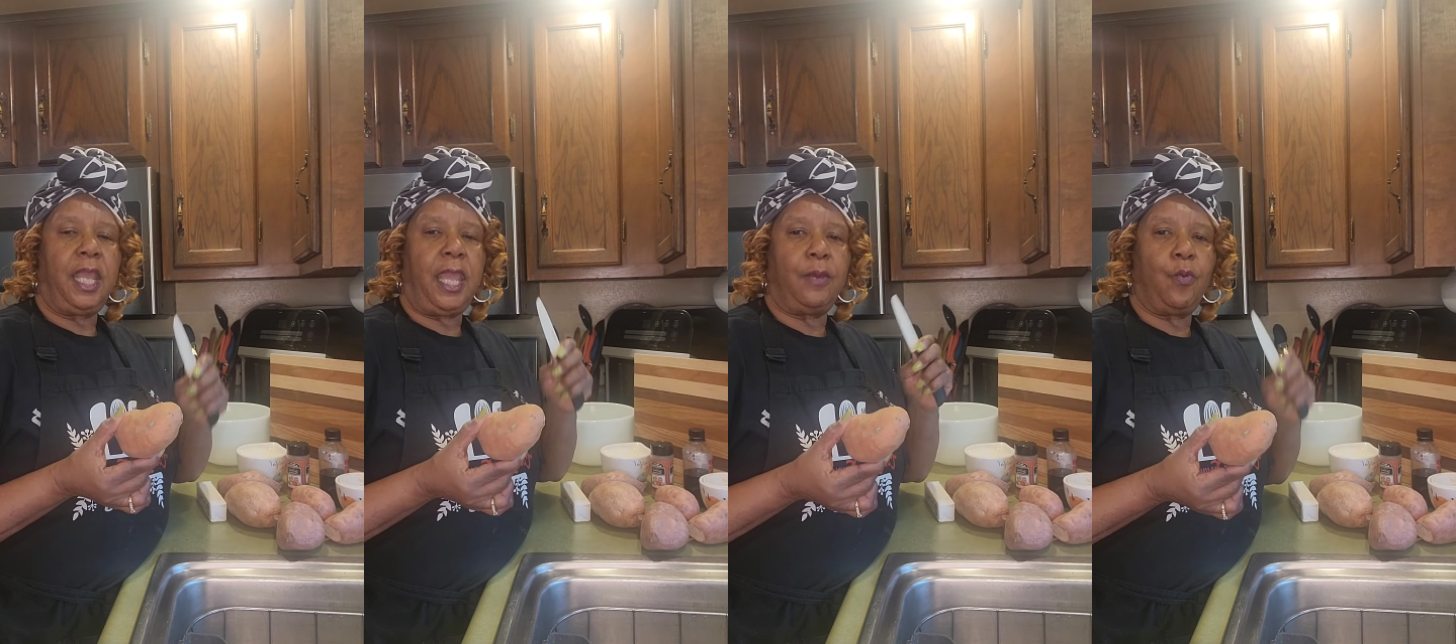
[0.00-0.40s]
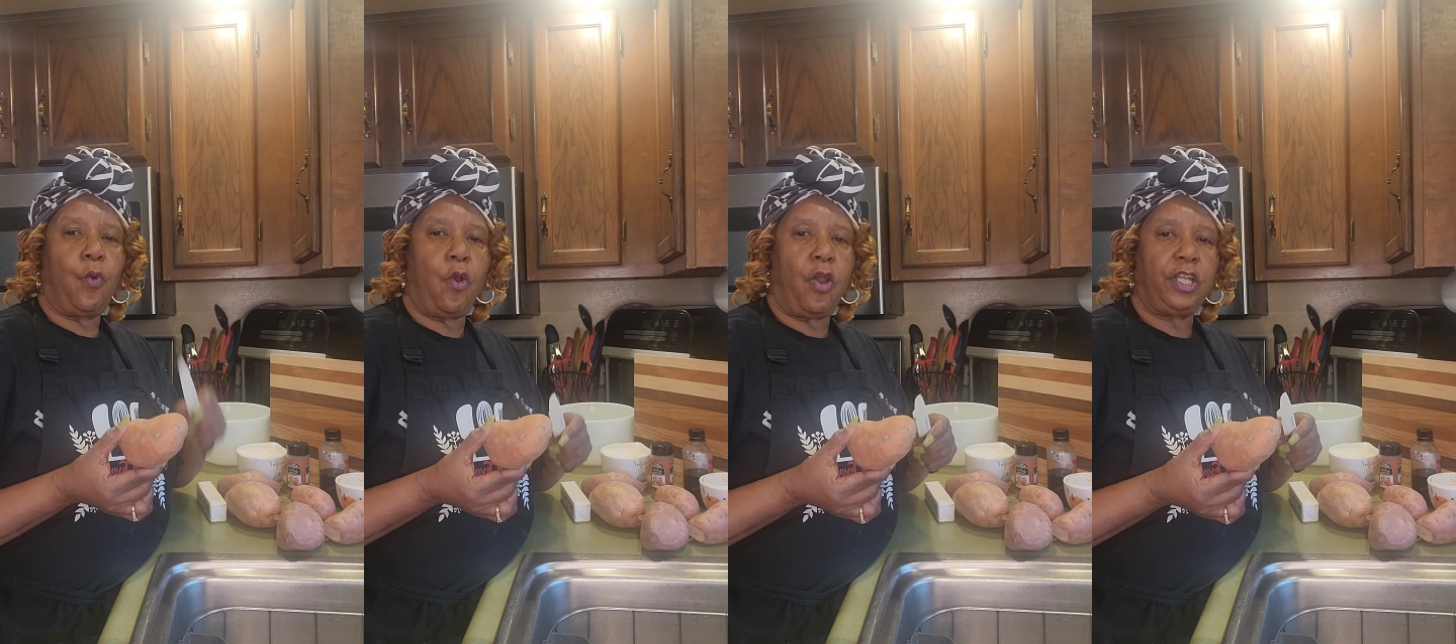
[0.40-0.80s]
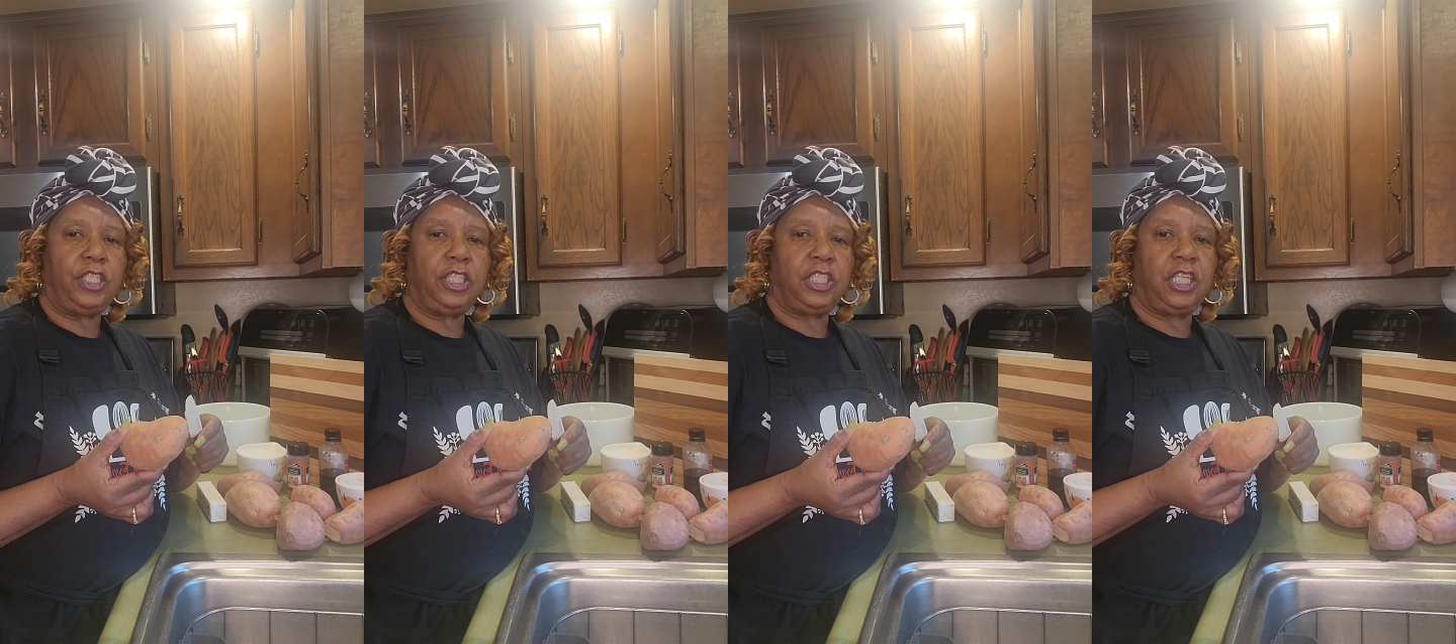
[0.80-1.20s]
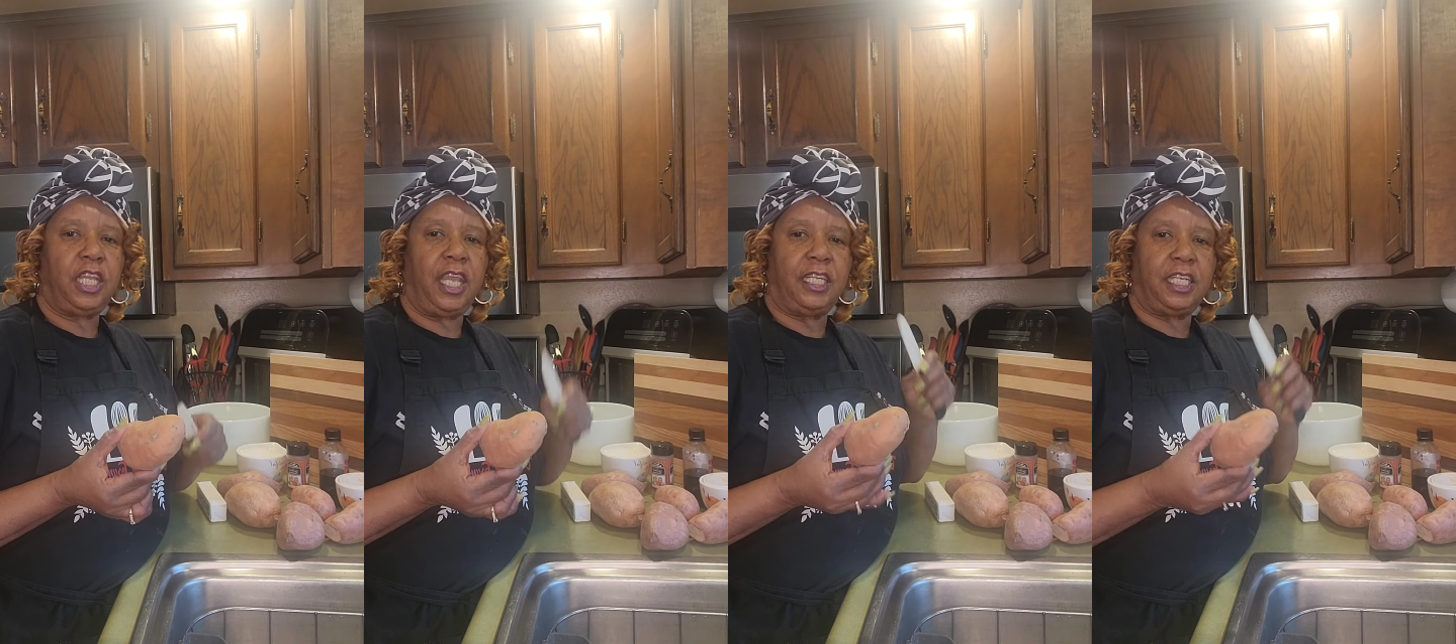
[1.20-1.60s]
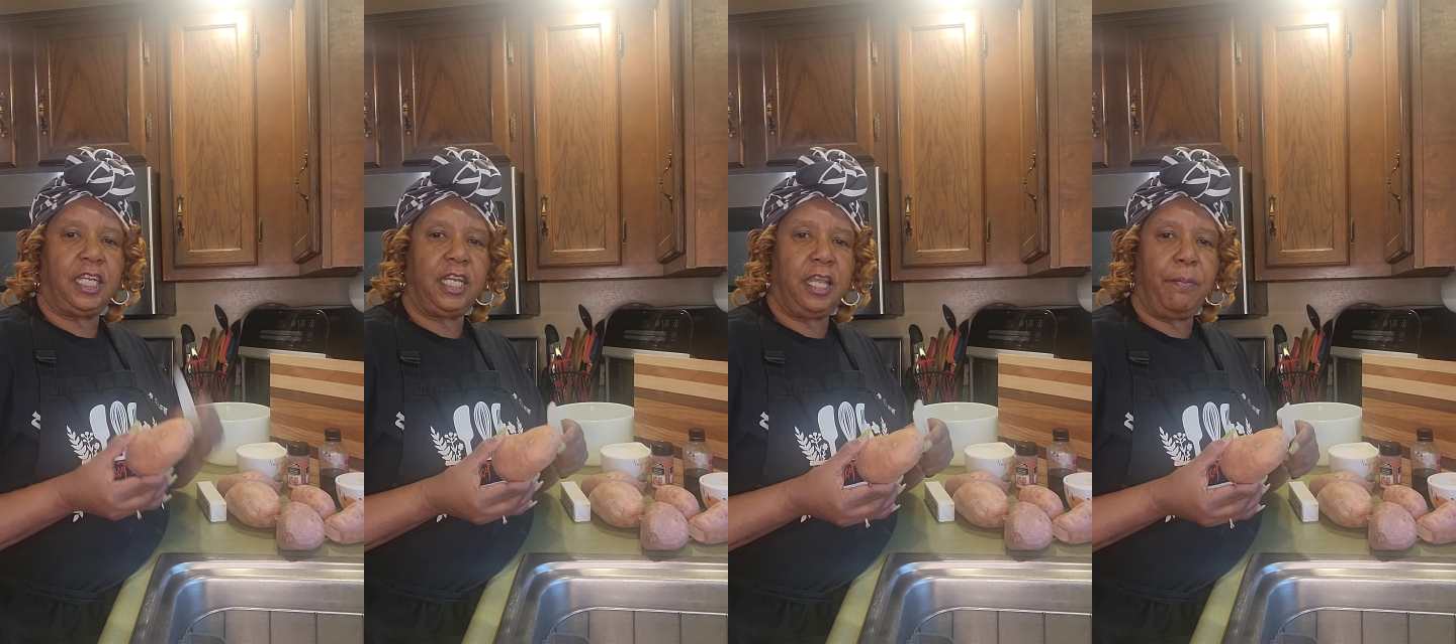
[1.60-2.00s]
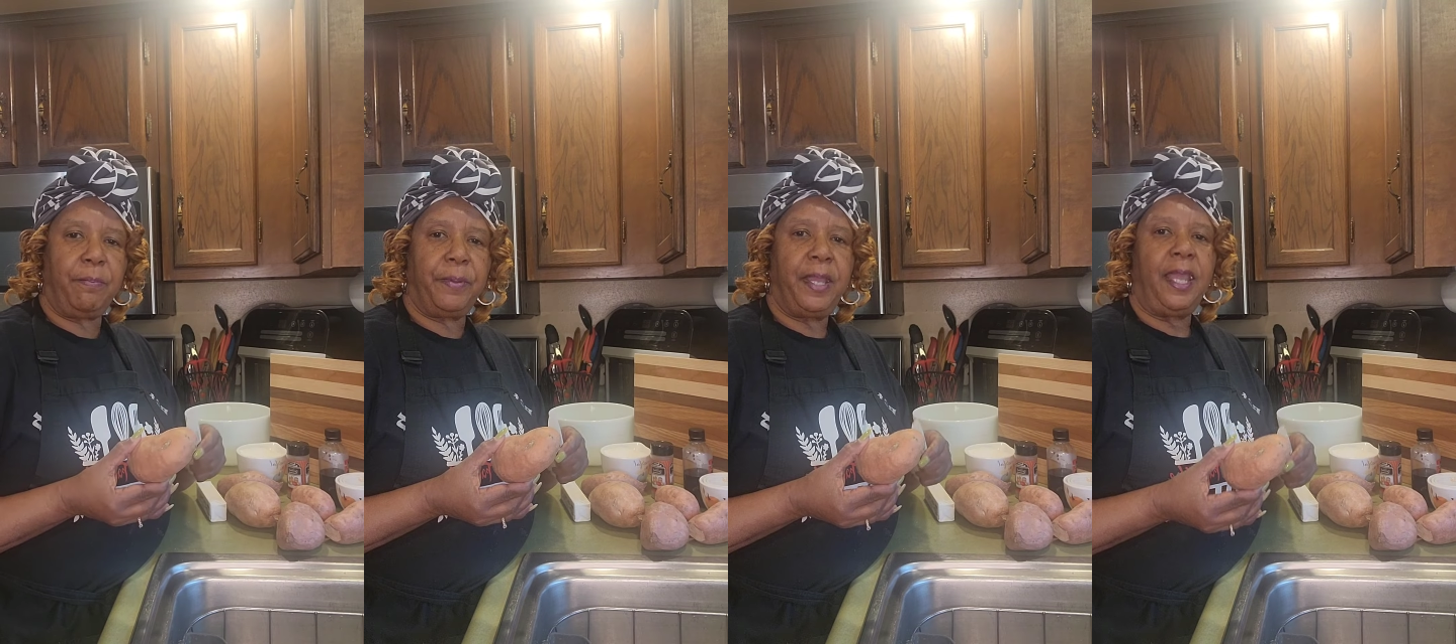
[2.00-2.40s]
and washed and cut up.